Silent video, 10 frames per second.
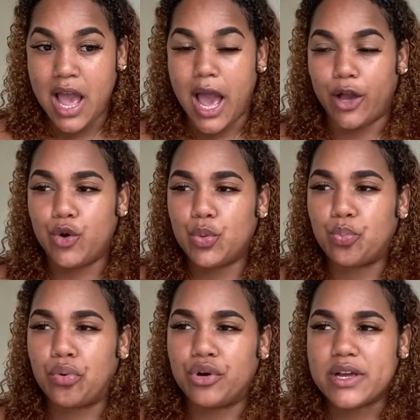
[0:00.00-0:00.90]
I
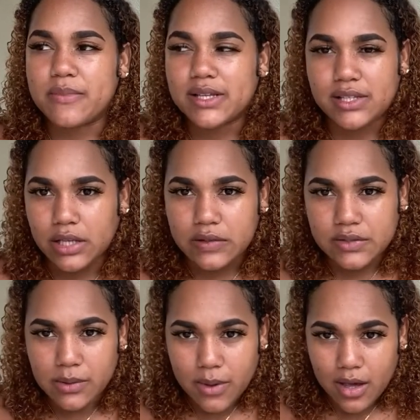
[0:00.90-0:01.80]
couldn't bring myself
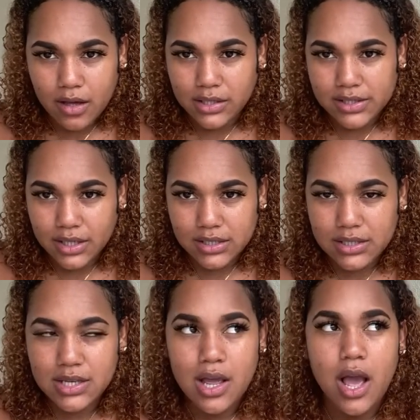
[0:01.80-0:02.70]
to make
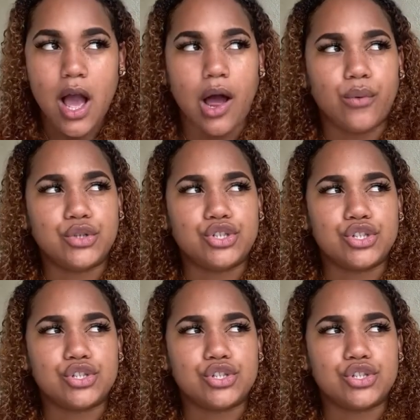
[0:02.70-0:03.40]
content. I would